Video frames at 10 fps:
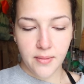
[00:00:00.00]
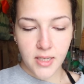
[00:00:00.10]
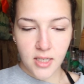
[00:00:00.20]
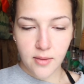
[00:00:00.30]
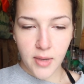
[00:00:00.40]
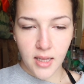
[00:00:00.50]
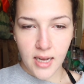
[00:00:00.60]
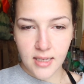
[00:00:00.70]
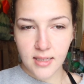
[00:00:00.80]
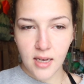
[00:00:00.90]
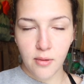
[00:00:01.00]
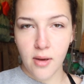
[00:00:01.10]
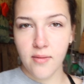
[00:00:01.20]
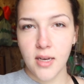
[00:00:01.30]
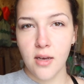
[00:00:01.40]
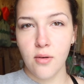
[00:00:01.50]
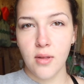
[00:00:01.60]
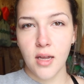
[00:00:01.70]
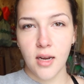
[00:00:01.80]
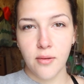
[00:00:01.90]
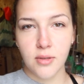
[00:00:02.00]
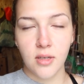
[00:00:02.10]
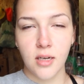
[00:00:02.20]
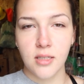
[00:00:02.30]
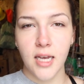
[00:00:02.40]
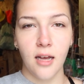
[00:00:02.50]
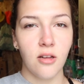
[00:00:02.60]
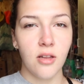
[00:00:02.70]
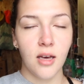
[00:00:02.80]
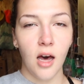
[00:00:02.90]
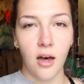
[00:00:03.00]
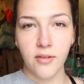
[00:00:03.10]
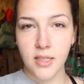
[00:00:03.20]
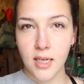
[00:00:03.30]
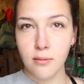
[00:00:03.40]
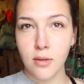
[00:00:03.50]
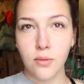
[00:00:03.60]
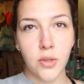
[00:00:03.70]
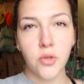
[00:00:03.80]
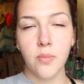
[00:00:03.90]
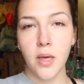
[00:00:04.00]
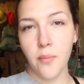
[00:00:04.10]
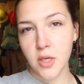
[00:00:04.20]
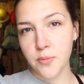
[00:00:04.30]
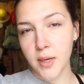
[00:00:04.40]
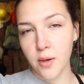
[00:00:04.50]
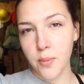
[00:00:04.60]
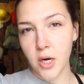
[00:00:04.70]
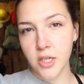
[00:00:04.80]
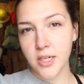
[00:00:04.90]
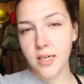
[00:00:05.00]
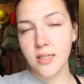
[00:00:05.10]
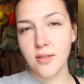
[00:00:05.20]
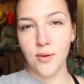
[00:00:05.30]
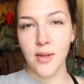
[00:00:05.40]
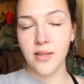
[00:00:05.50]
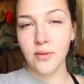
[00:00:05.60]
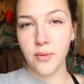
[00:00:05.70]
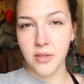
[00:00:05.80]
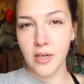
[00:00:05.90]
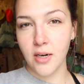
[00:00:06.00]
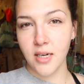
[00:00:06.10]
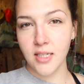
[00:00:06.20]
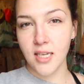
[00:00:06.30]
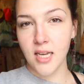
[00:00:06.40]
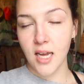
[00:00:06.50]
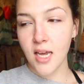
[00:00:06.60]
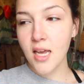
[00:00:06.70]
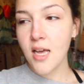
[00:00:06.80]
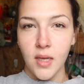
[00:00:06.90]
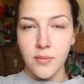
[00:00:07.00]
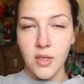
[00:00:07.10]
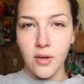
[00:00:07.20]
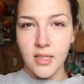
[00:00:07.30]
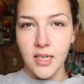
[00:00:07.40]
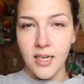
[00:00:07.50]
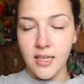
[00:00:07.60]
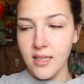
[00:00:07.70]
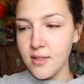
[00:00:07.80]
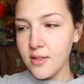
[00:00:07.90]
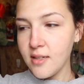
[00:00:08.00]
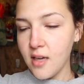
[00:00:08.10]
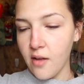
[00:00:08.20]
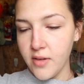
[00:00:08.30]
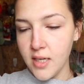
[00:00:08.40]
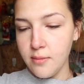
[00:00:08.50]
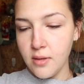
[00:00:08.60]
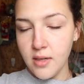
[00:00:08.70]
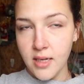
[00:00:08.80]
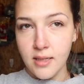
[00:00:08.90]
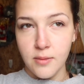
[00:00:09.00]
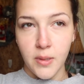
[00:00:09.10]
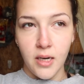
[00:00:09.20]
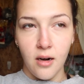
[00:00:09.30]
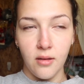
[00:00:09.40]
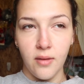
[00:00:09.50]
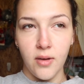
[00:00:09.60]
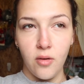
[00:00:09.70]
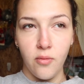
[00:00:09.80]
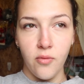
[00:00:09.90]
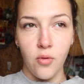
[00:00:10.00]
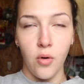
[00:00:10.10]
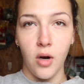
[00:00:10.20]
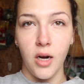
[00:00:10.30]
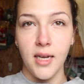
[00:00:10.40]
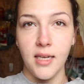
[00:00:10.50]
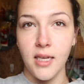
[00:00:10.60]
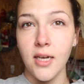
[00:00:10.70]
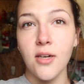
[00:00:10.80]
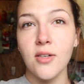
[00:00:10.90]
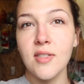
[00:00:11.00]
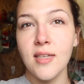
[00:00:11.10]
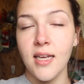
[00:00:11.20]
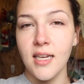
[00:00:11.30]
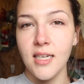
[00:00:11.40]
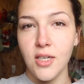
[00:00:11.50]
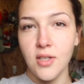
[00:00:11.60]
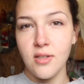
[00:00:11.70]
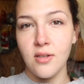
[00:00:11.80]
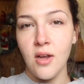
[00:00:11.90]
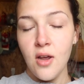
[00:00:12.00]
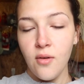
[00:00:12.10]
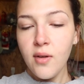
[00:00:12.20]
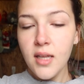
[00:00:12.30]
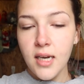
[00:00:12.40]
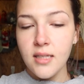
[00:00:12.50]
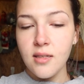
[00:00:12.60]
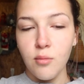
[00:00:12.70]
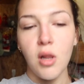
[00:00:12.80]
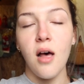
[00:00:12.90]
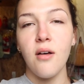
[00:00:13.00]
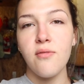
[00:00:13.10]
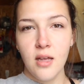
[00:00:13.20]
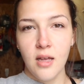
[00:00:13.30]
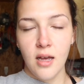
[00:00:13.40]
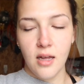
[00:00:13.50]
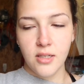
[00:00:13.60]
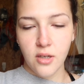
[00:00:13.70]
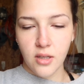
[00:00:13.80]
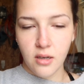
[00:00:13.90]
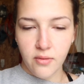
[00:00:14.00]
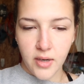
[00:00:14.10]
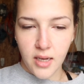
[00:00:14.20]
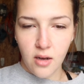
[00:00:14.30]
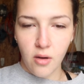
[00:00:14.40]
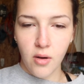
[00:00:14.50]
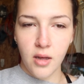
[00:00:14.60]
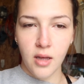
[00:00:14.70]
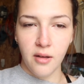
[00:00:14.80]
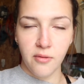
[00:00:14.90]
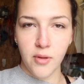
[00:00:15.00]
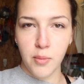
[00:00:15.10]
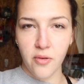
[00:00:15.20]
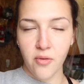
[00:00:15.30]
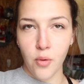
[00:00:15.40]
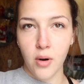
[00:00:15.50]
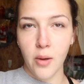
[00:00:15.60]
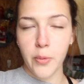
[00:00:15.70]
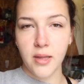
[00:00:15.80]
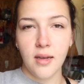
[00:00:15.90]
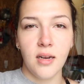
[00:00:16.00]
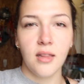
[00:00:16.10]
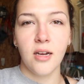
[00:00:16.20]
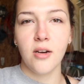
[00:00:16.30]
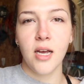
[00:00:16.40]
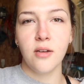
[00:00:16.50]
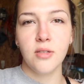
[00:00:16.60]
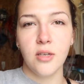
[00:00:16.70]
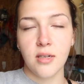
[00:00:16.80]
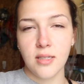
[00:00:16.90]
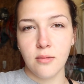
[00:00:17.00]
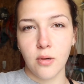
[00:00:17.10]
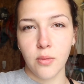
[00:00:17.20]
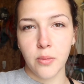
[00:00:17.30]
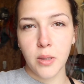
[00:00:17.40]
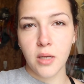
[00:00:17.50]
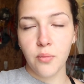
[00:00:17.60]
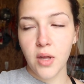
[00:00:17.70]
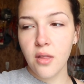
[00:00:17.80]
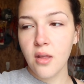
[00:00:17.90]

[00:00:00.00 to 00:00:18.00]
mentioned in my last DIY video that I was going to tackle the coffee table, which would be a much bigger project, so that's what we're starting today. I'm so excited. This coffee table has been in our living room for years and it just really needs some love. I took a little video of the before. I'll put that in there now so you can see what we're working with.